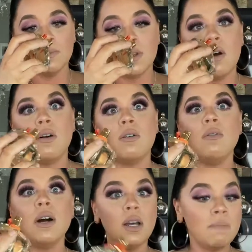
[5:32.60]

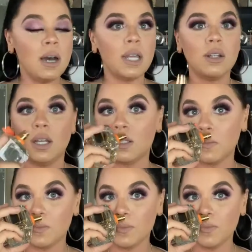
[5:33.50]
Oh my goodness.
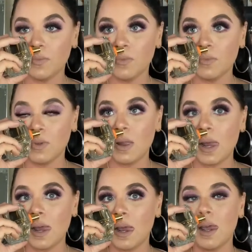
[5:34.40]

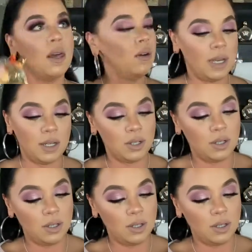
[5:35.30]
Oh my gosh.